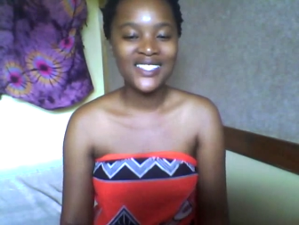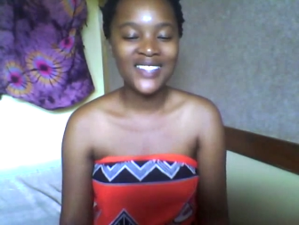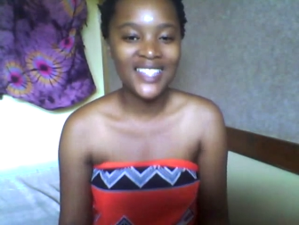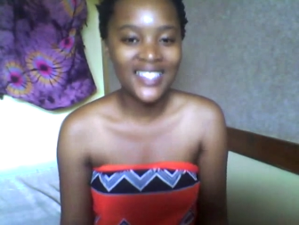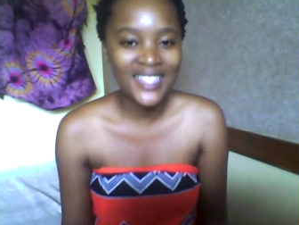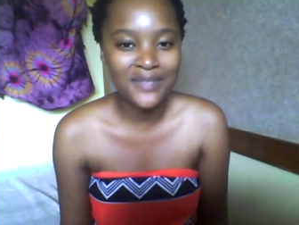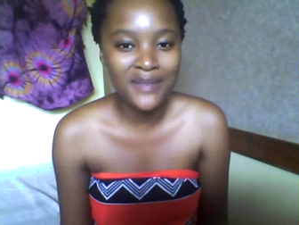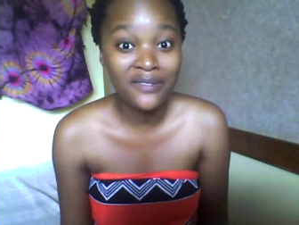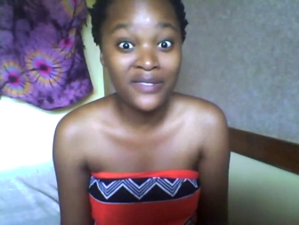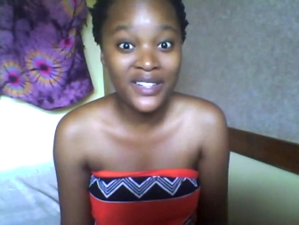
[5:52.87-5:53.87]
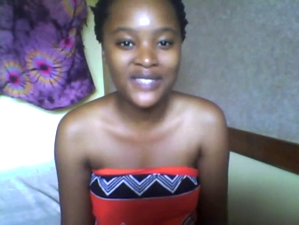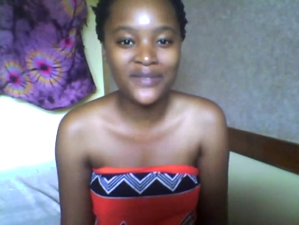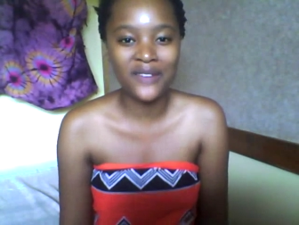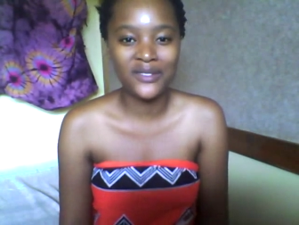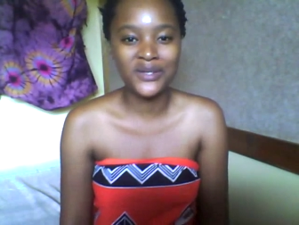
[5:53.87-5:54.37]
So I think that's my first
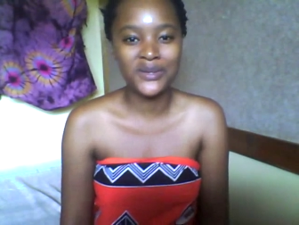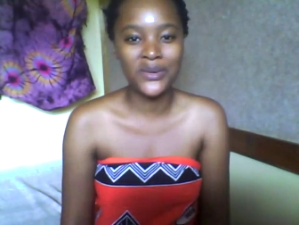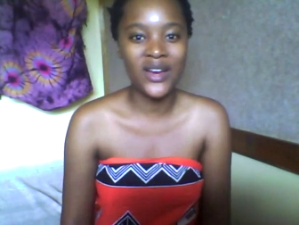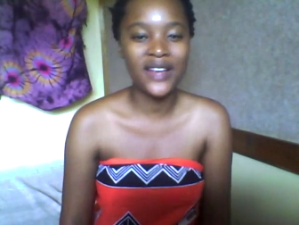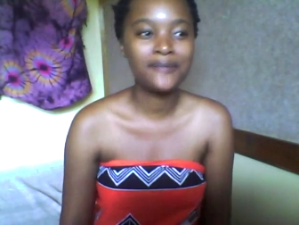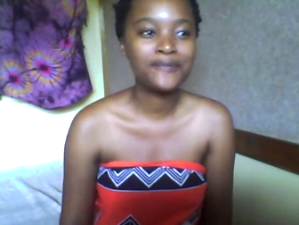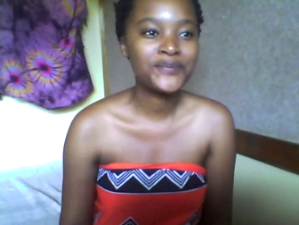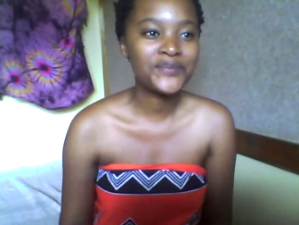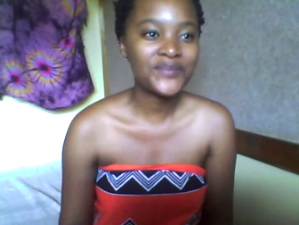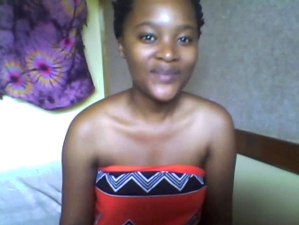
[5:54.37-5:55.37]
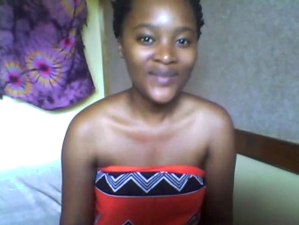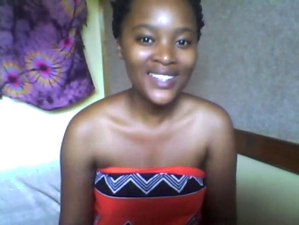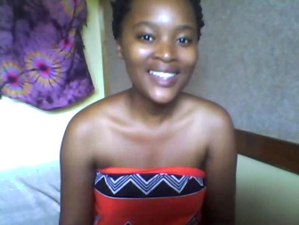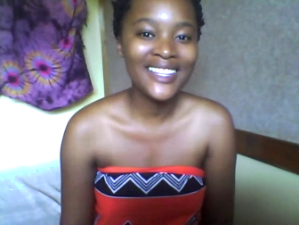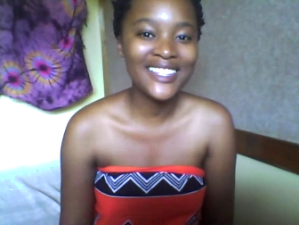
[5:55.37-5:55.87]
favorite story
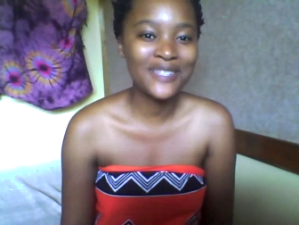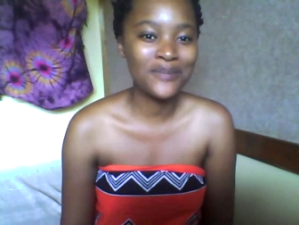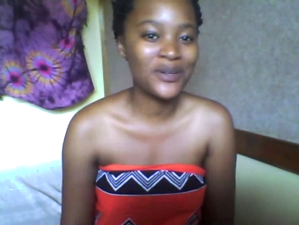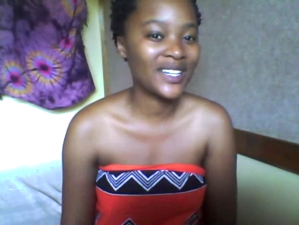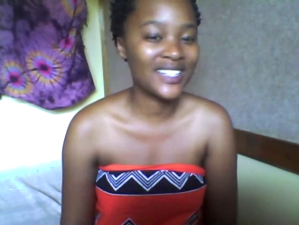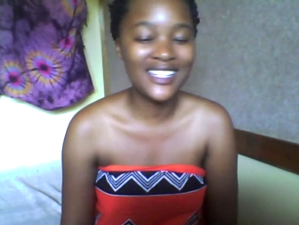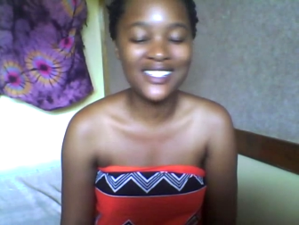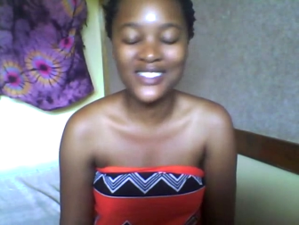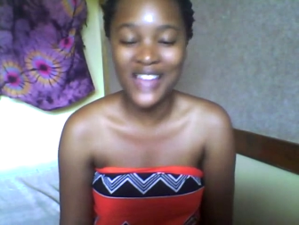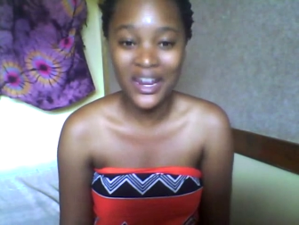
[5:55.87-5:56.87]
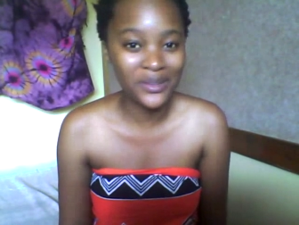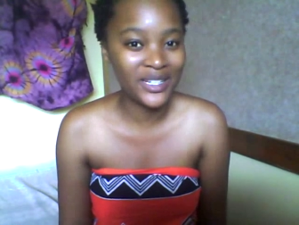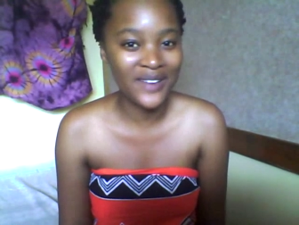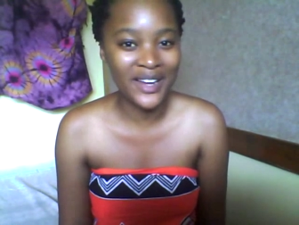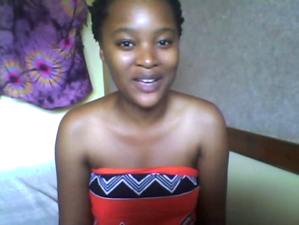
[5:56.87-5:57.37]
in this book, and I
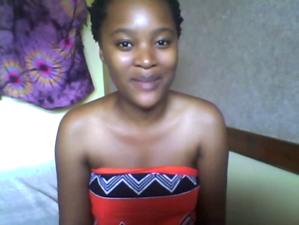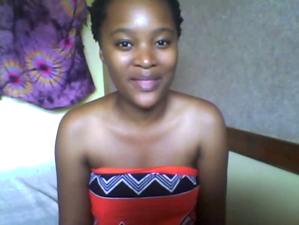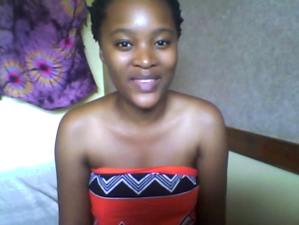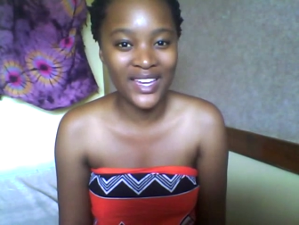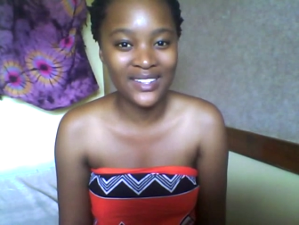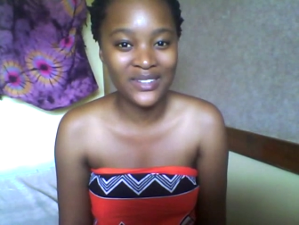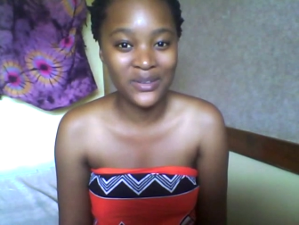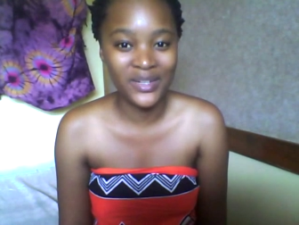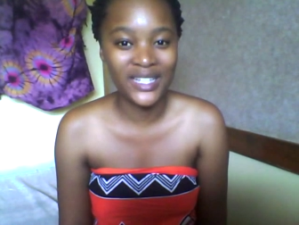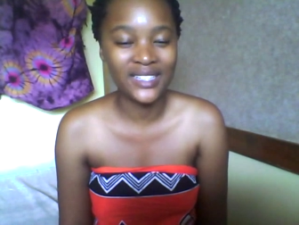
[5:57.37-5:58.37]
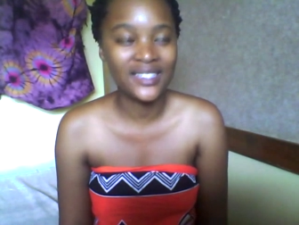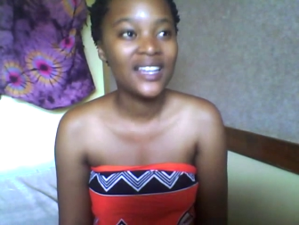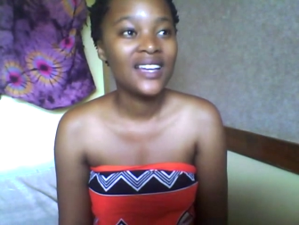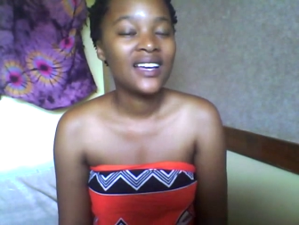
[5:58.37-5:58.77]
genuinely recommend that you read it.